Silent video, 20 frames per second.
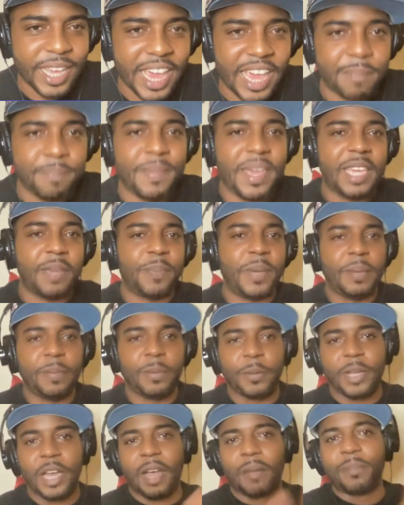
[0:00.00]
and make people
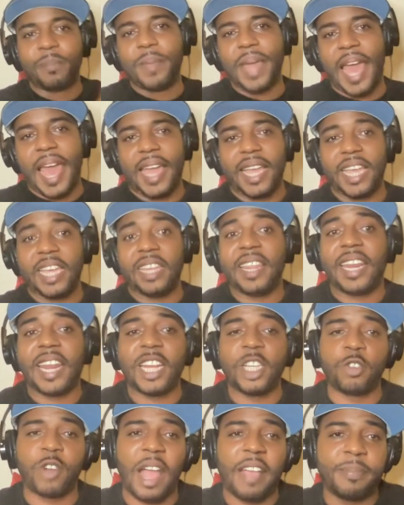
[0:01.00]
come back. And then that
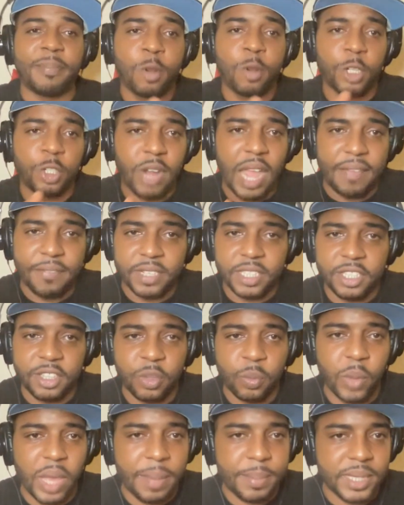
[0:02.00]
drives more traffic to the
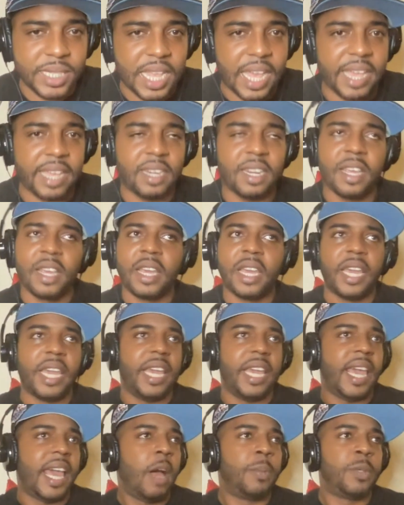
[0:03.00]
website.
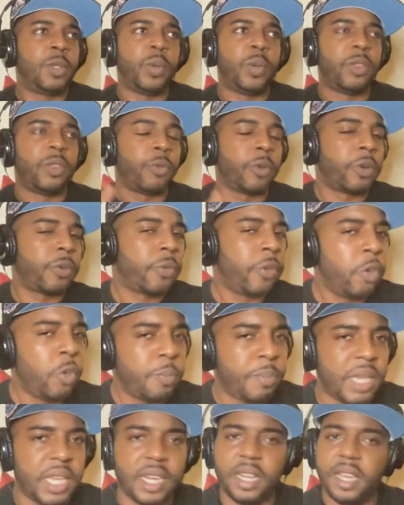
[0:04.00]
It helps with
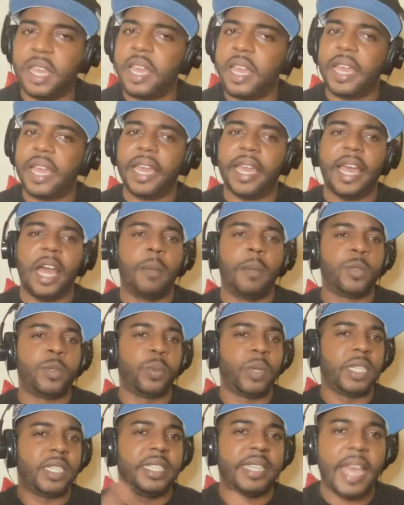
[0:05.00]
recruitment. It helps
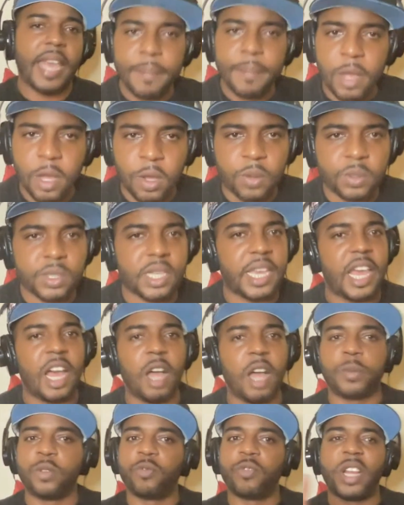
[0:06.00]
with demos. It
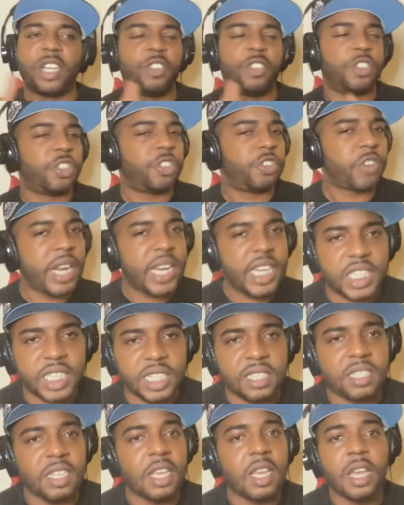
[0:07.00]
helps with
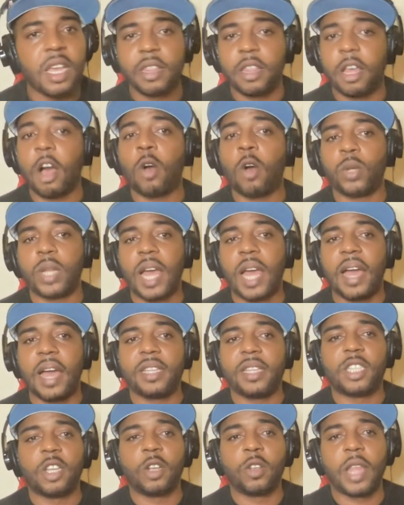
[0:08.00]
registrations, the whole
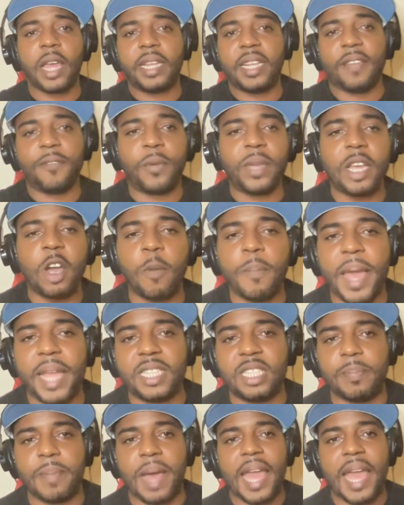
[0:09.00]
nine. So like, if we go back
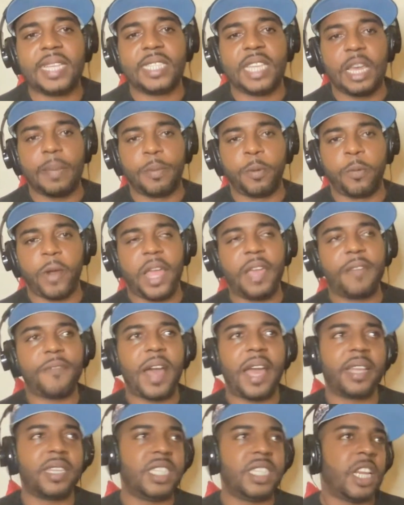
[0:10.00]
to my example, right? If
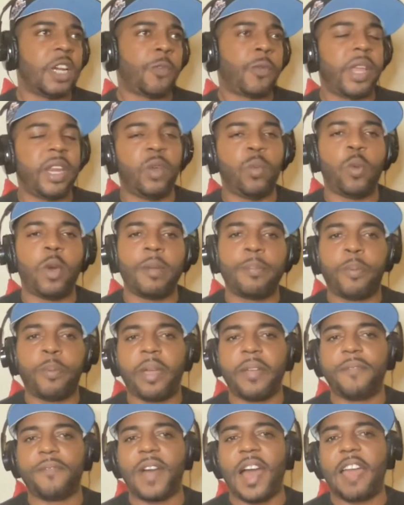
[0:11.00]
I generated
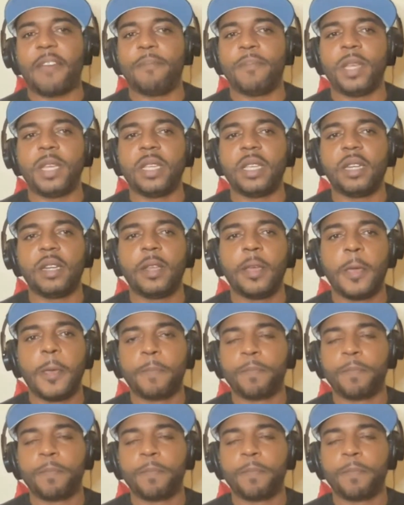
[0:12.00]
1.5 million